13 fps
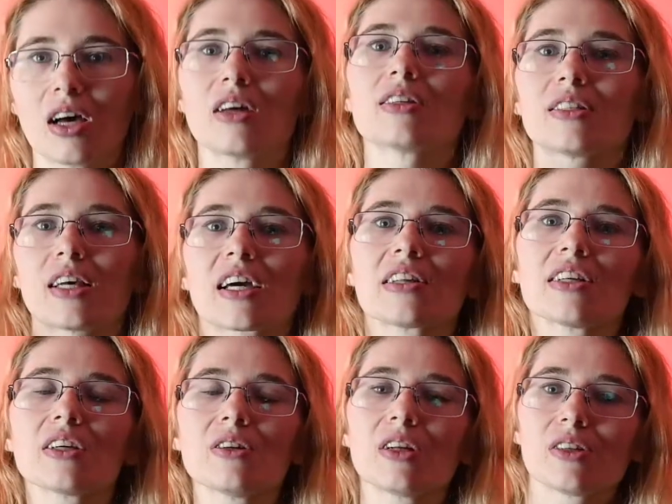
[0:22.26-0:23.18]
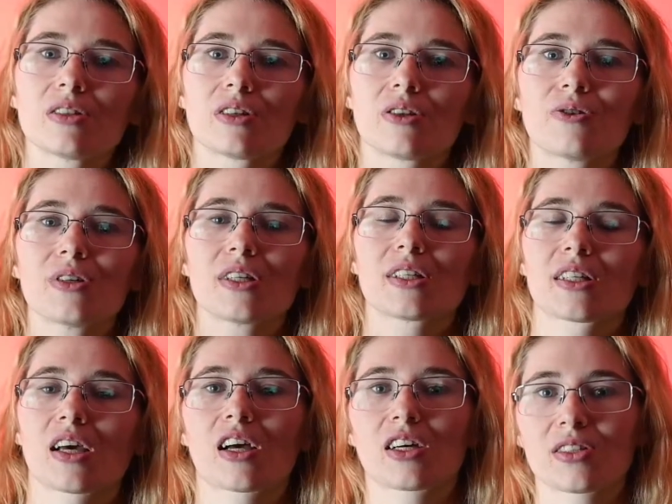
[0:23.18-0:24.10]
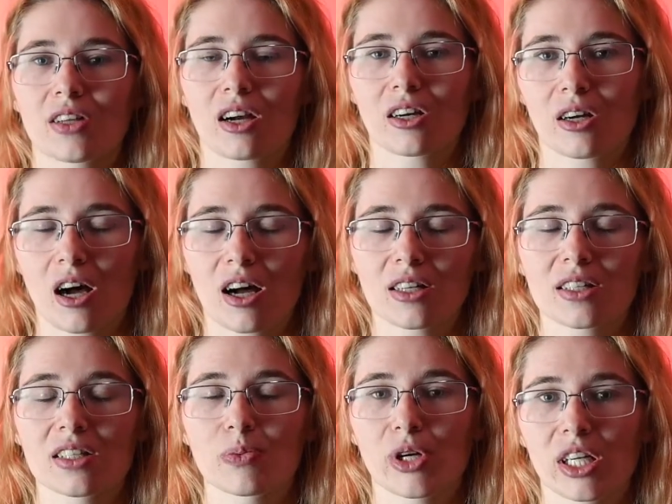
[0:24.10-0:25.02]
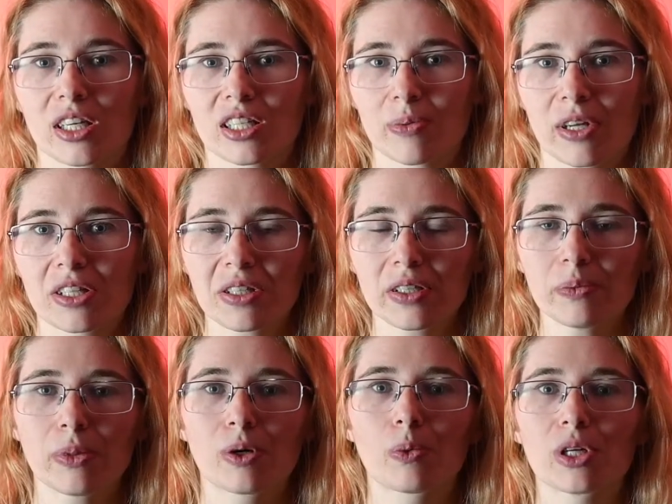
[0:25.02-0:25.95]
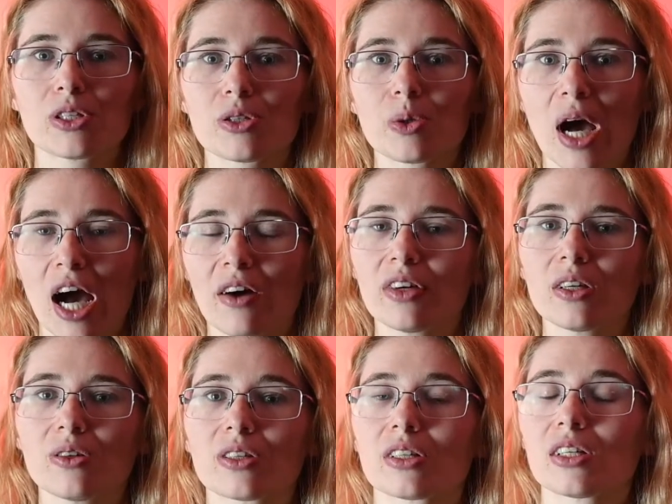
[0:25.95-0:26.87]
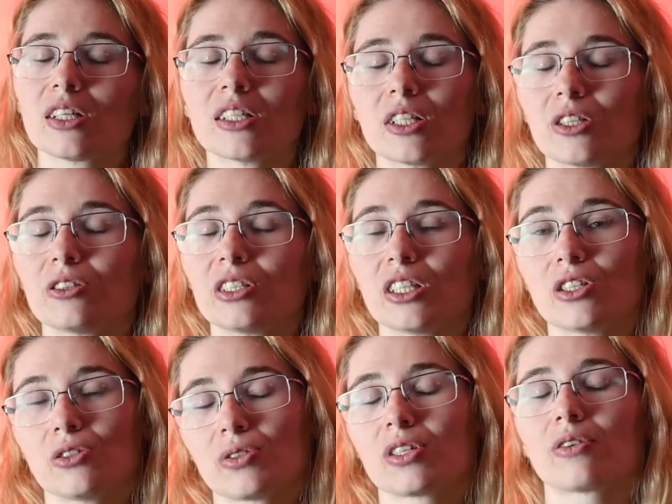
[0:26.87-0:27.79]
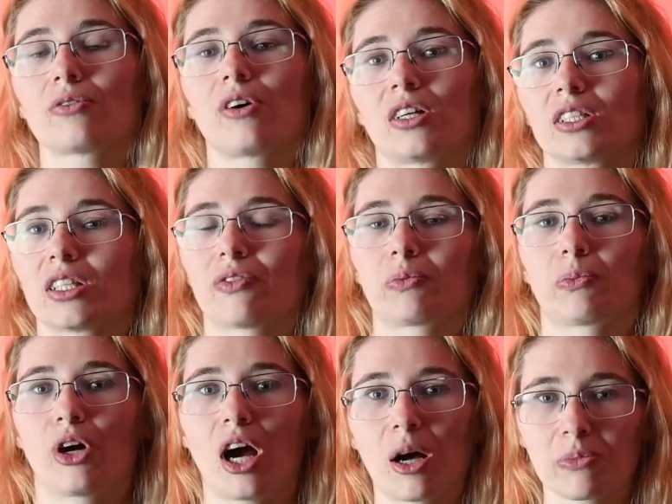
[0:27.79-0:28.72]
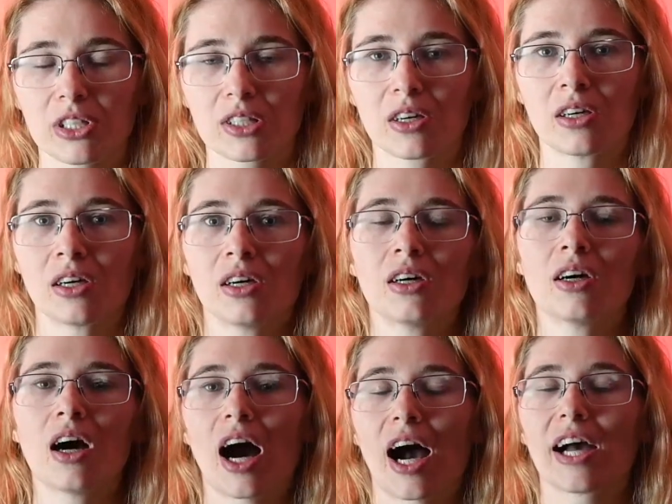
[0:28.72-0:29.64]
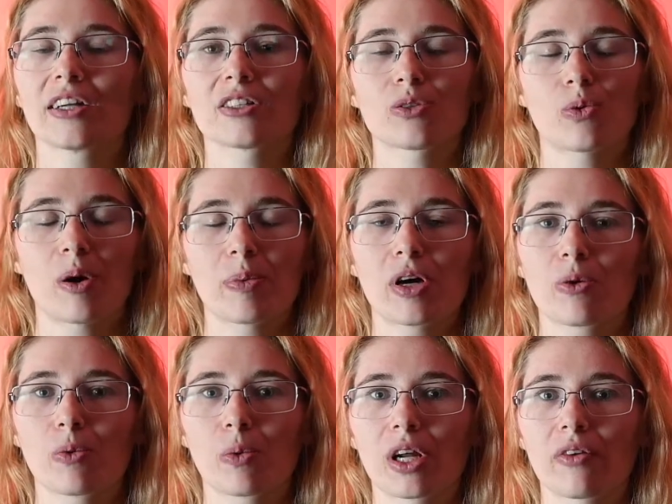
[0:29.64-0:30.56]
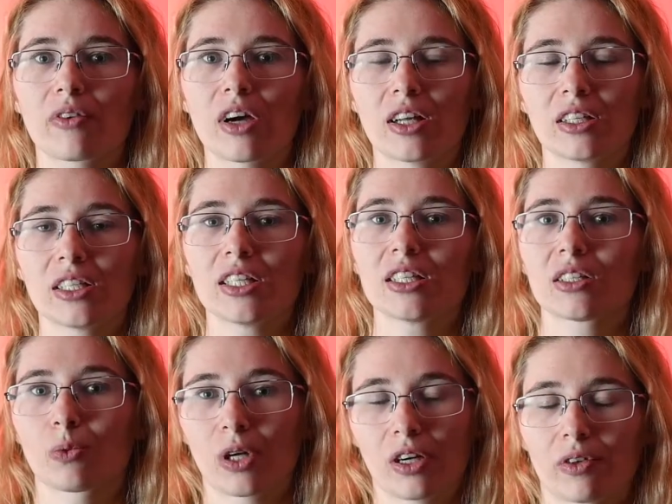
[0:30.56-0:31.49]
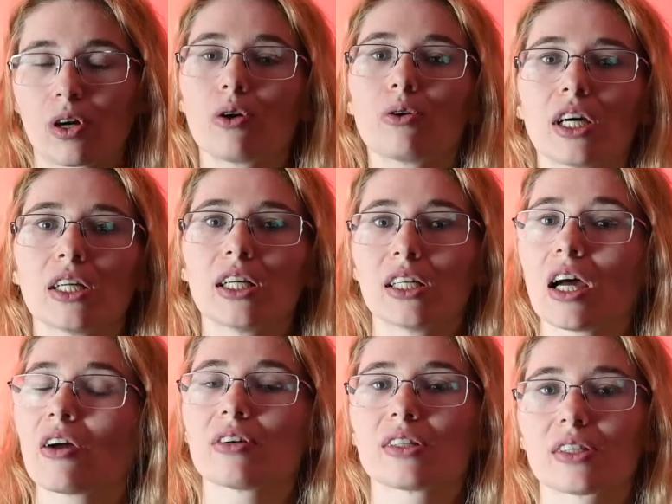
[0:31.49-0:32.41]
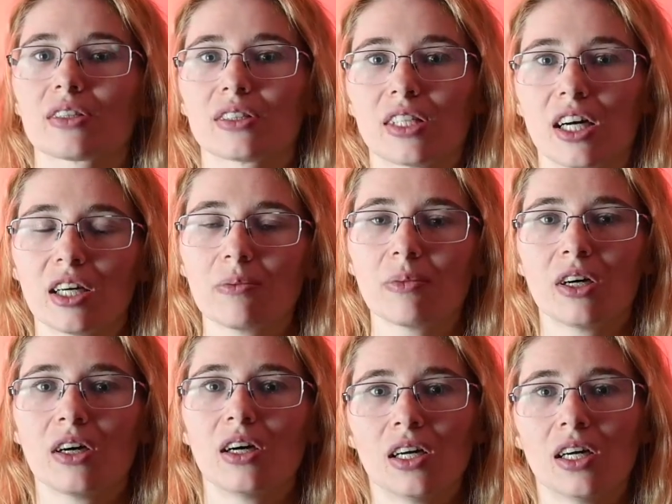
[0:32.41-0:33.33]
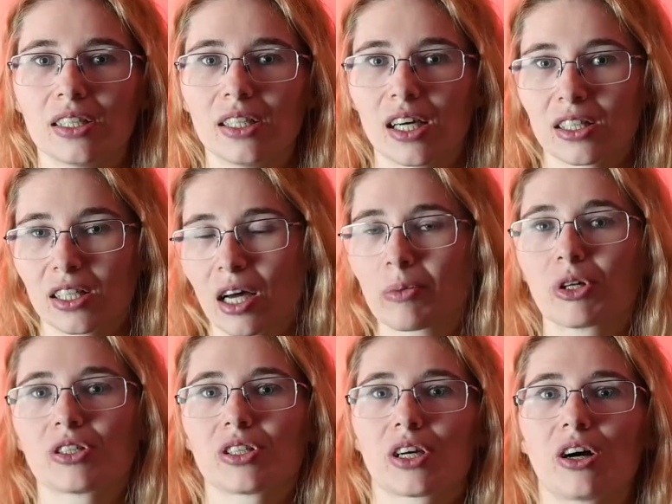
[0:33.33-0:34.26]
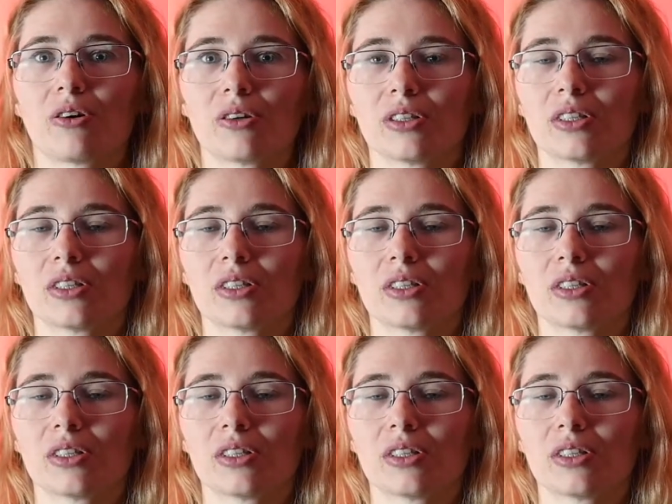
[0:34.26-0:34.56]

The second thing you need to know is that startup cost is pretty expensive, but once you have it, you can continually use it on different props. I just swap out whatever LEDs and whatever code I need every single time, and then I'm good to go.